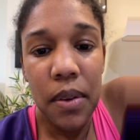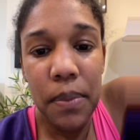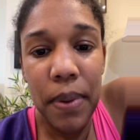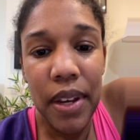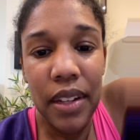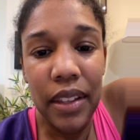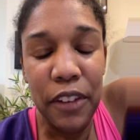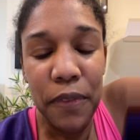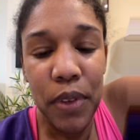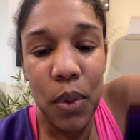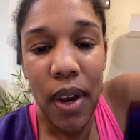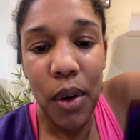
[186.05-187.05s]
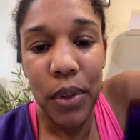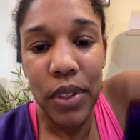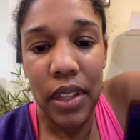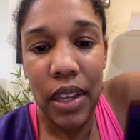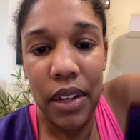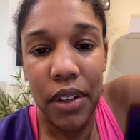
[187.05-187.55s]
But like a few
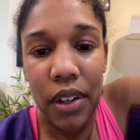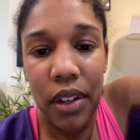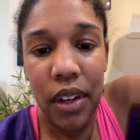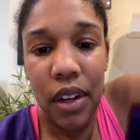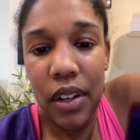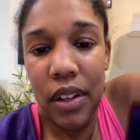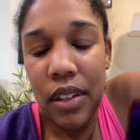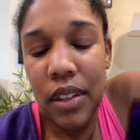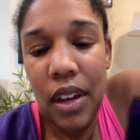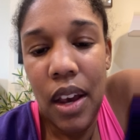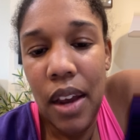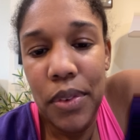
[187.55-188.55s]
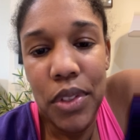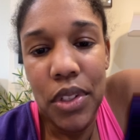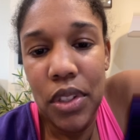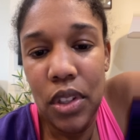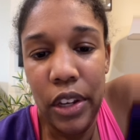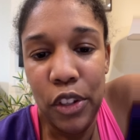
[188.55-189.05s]
hours later, I was
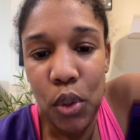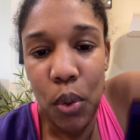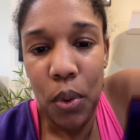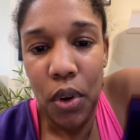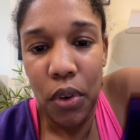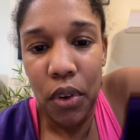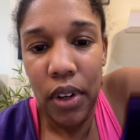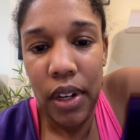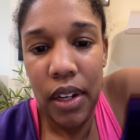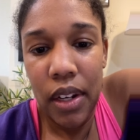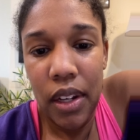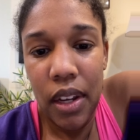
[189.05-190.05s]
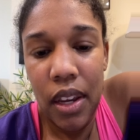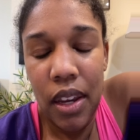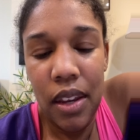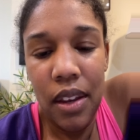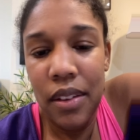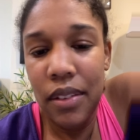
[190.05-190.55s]
just like so hungry,
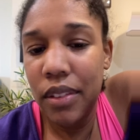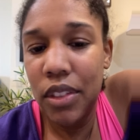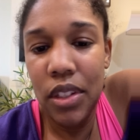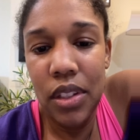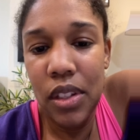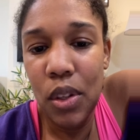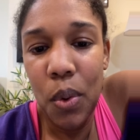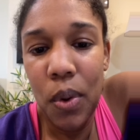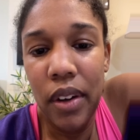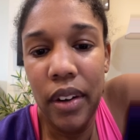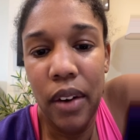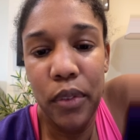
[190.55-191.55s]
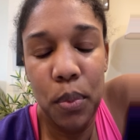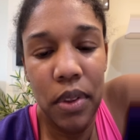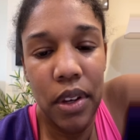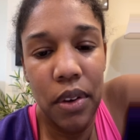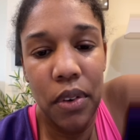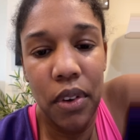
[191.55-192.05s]
it, just so
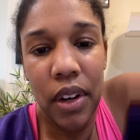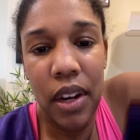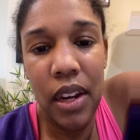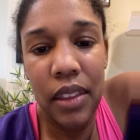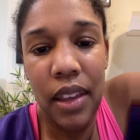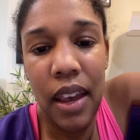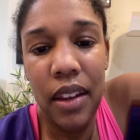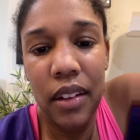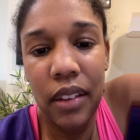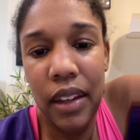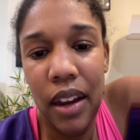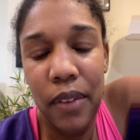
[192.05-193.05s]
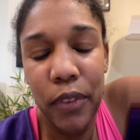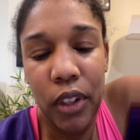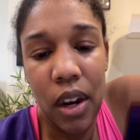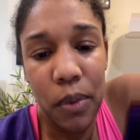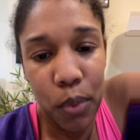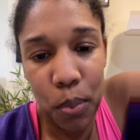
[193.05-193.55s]
uncomfortably hungry, and that like
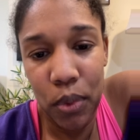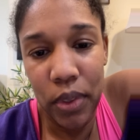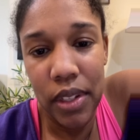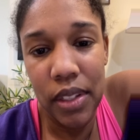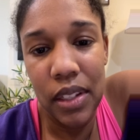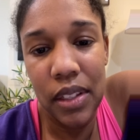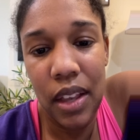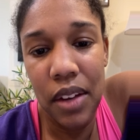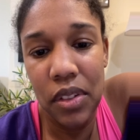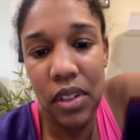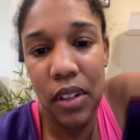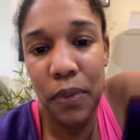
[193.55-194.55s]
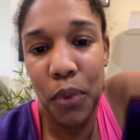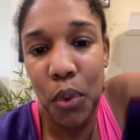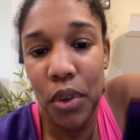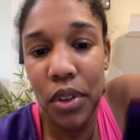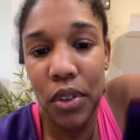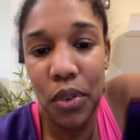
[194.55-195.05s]
uncomfortableness has lasted
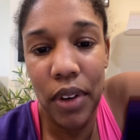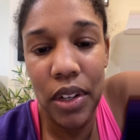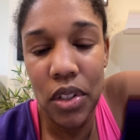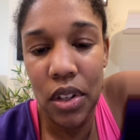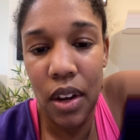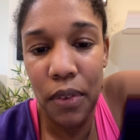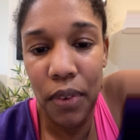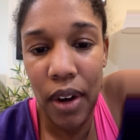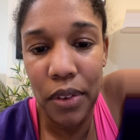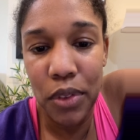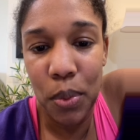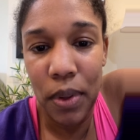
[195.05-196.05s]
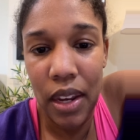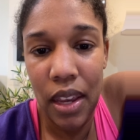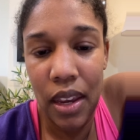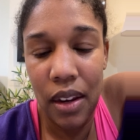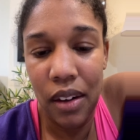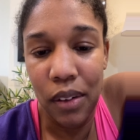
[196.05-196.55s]
for the duration of round
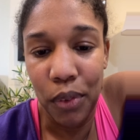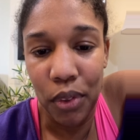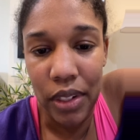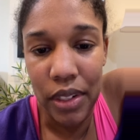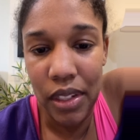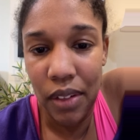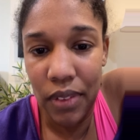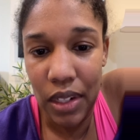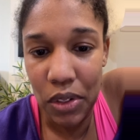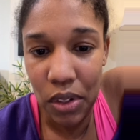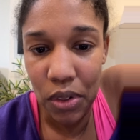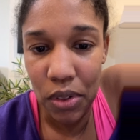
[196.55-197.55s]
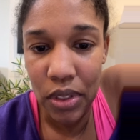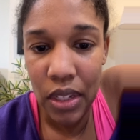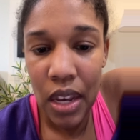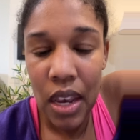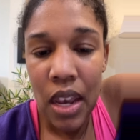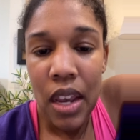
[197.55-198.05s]
28 of rolling 72s.
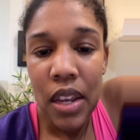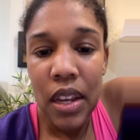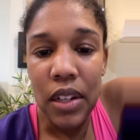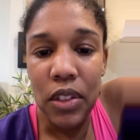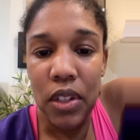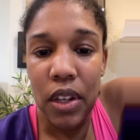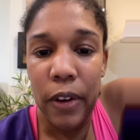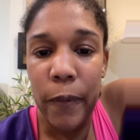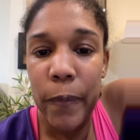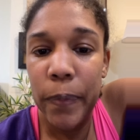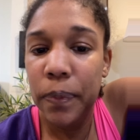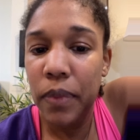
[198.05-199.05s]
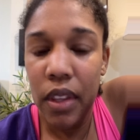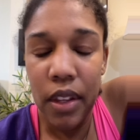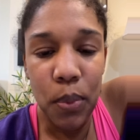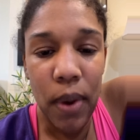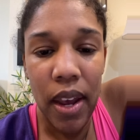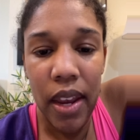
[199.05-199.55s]
And so
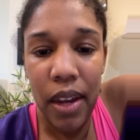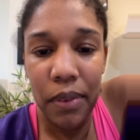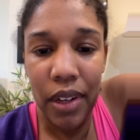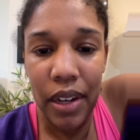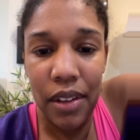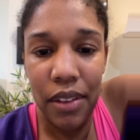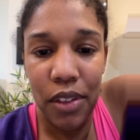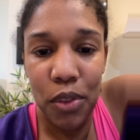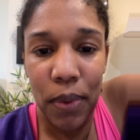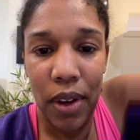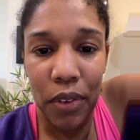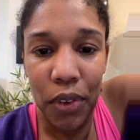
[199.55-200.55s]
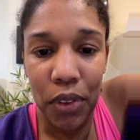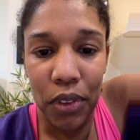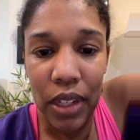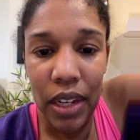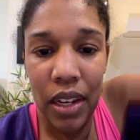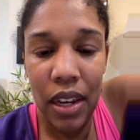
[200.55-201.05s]
that's why I'm going to end this round
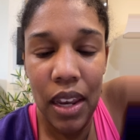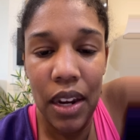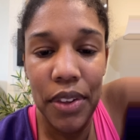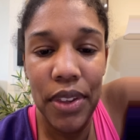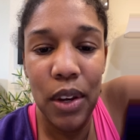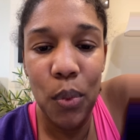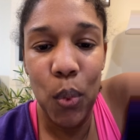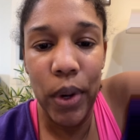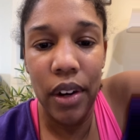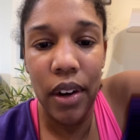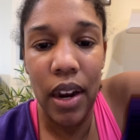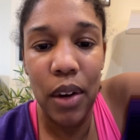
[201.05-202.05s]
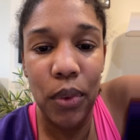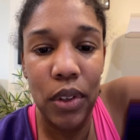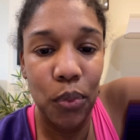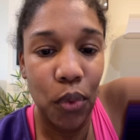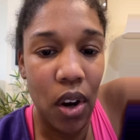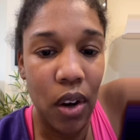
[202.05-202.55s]
early. And I think where I
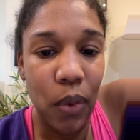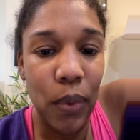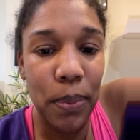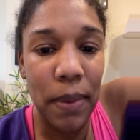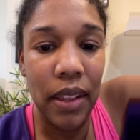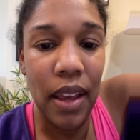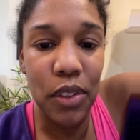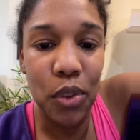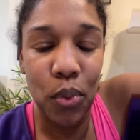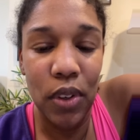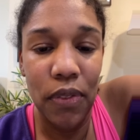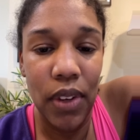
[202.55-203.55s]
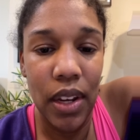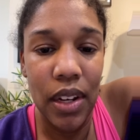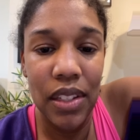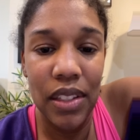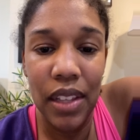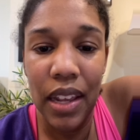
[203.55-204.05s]
went wrong with my last refeed
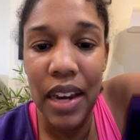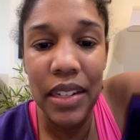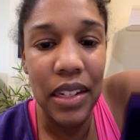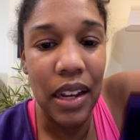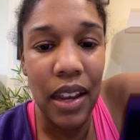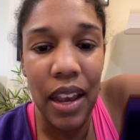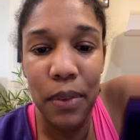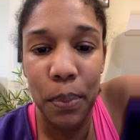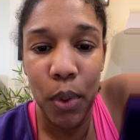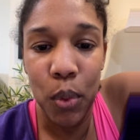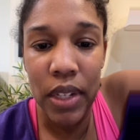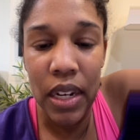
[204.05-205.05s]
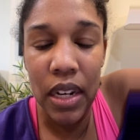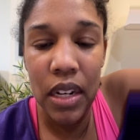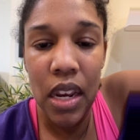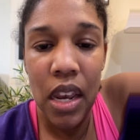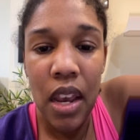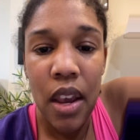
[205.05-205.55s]
is that I did not have
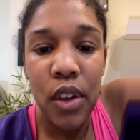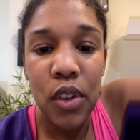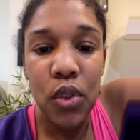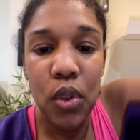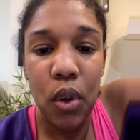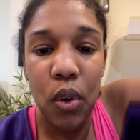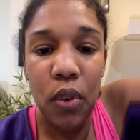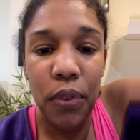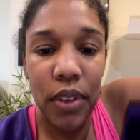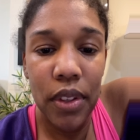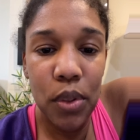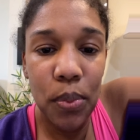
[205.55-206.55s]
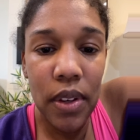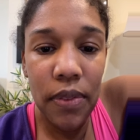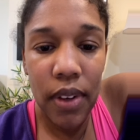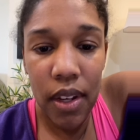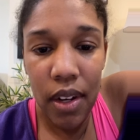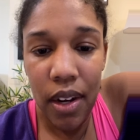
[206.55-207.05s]
protein. So for this
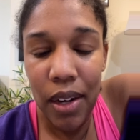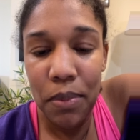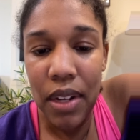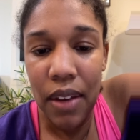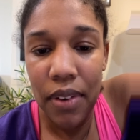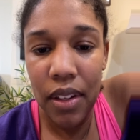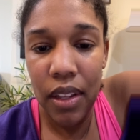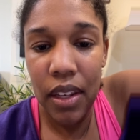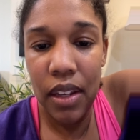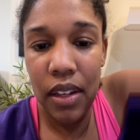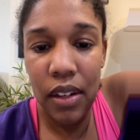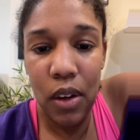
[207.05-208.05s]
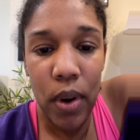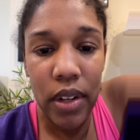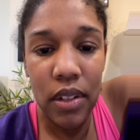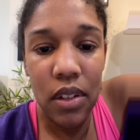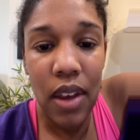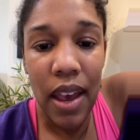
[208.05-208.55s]
refeed, I am definitely
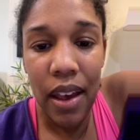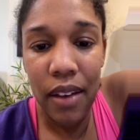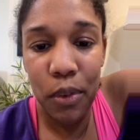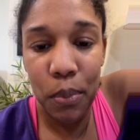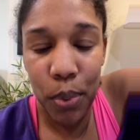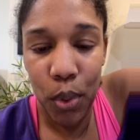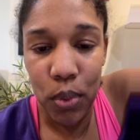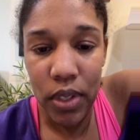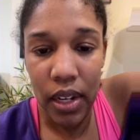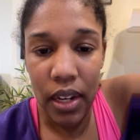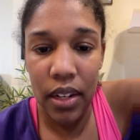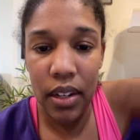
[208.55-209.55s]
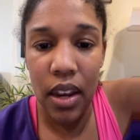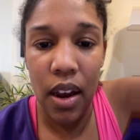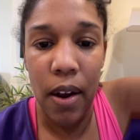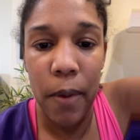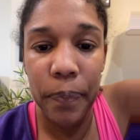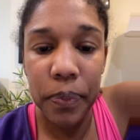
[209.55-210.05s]
going to have protein.
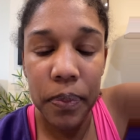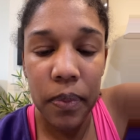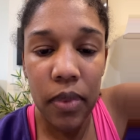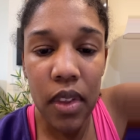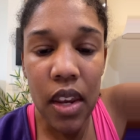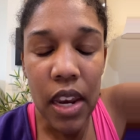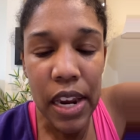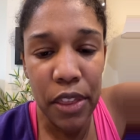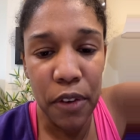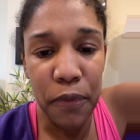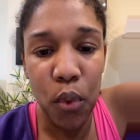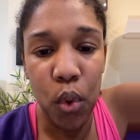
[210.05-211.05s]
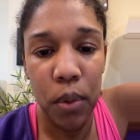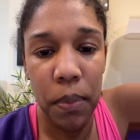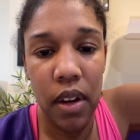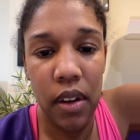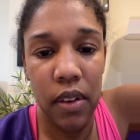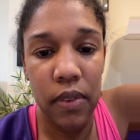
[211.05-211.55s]
Um, in the form
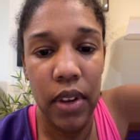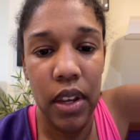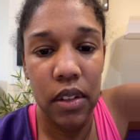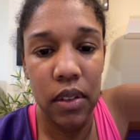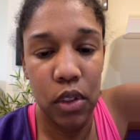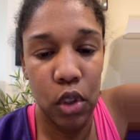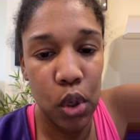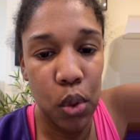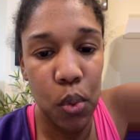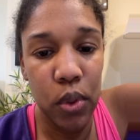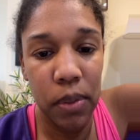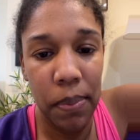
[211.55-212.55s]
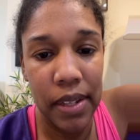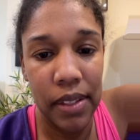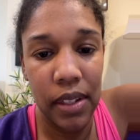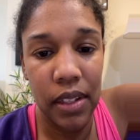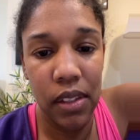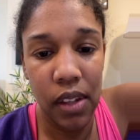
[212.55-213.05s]
of two
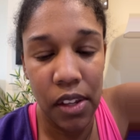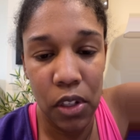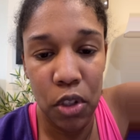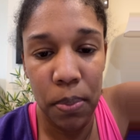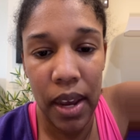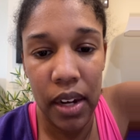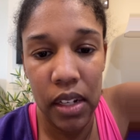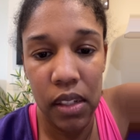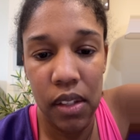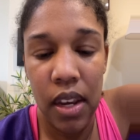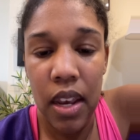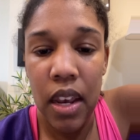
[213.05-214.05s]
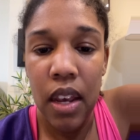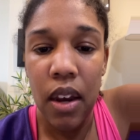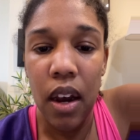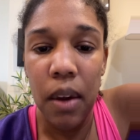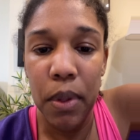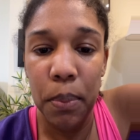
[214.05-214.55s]
spicy sausage patties.
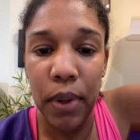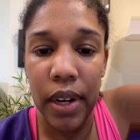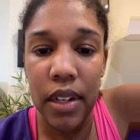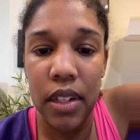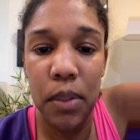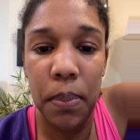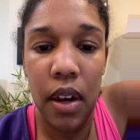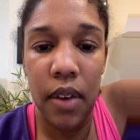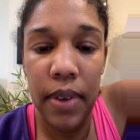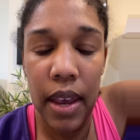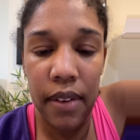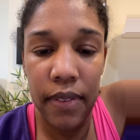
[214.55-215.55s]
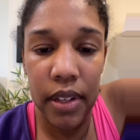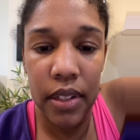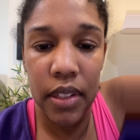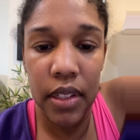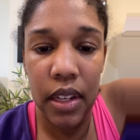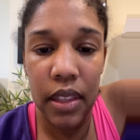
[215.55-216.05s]
Um, the brand is Bob
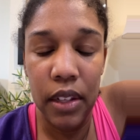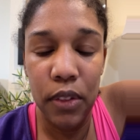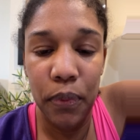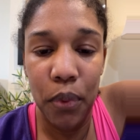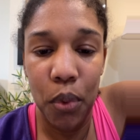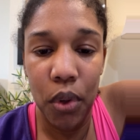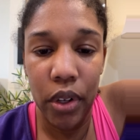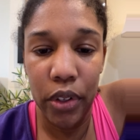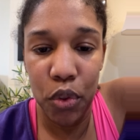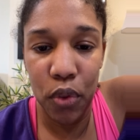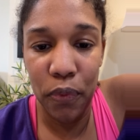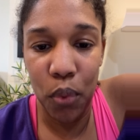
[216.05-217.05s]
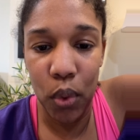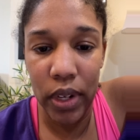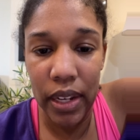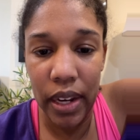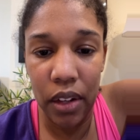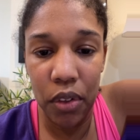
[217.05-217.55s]
Evans, and that's 440
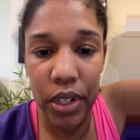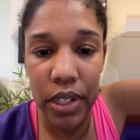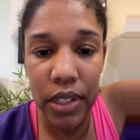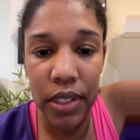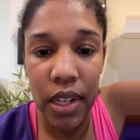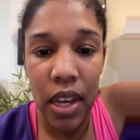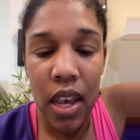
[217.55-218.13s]
calories.